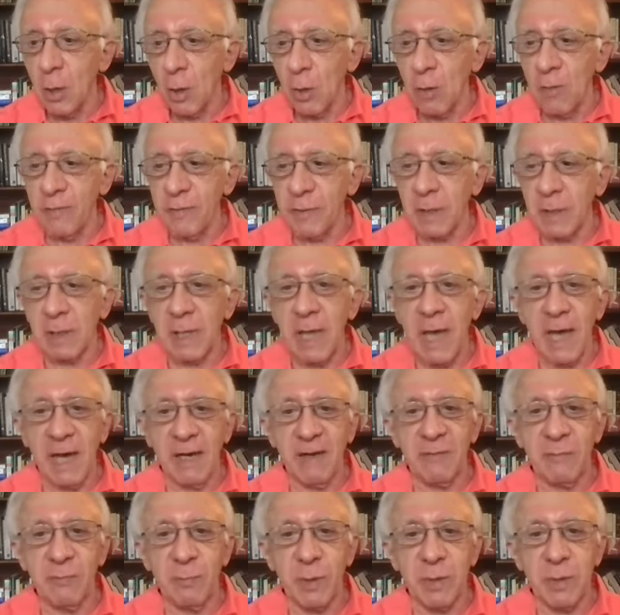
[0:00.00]
over the
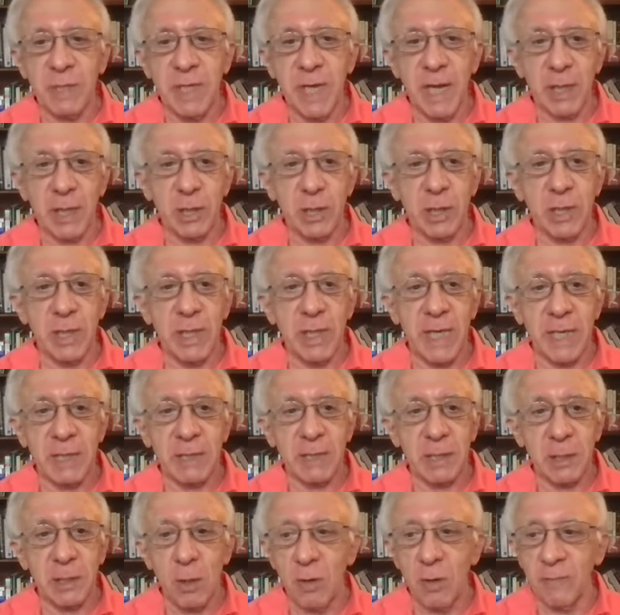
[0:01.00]
lack of protection
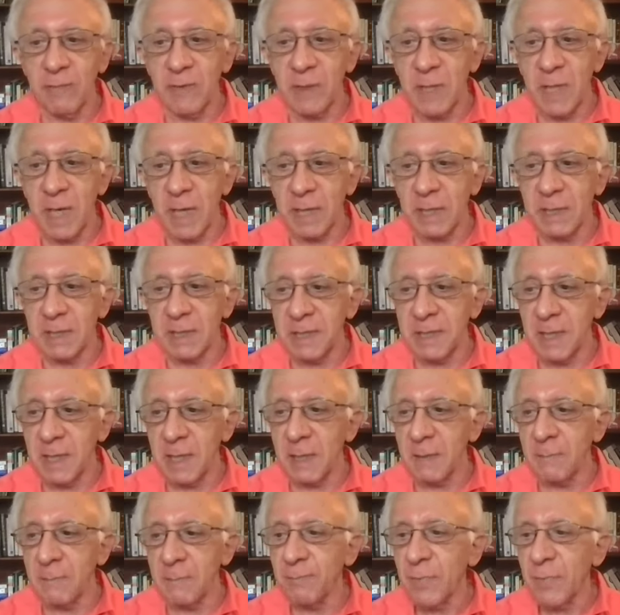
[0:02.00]
against COVID
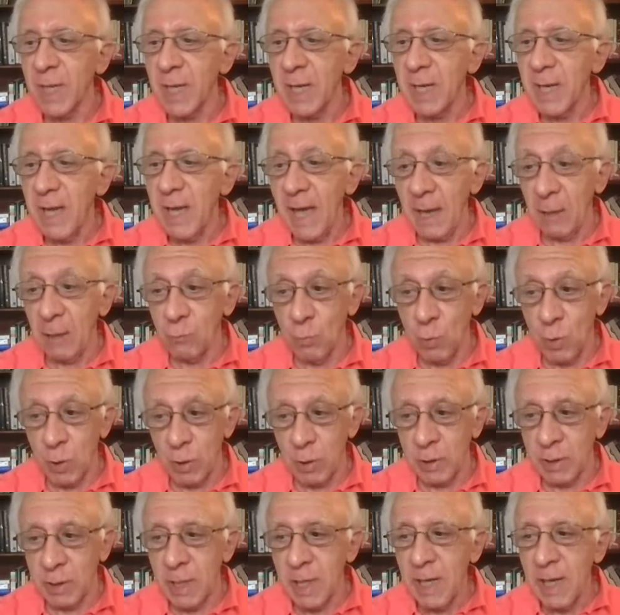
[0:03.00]
19 at
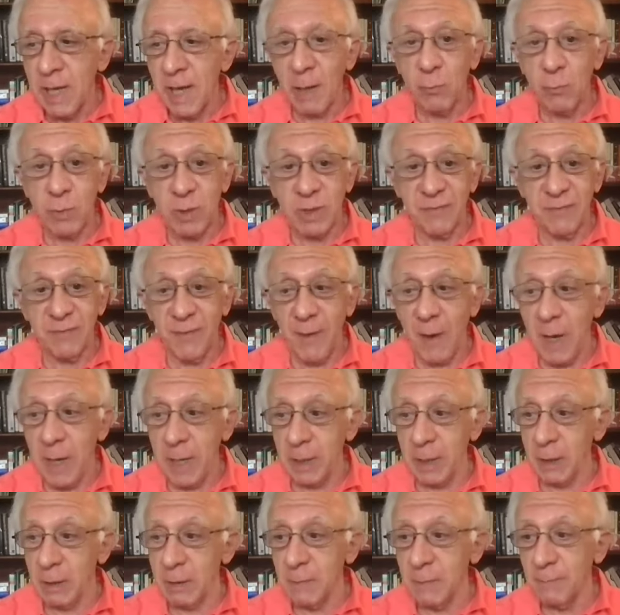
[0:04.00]
work and was
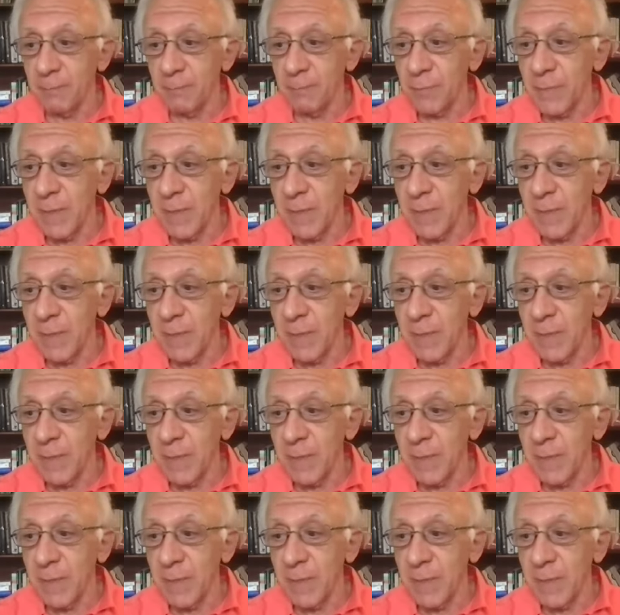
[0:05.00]
fired.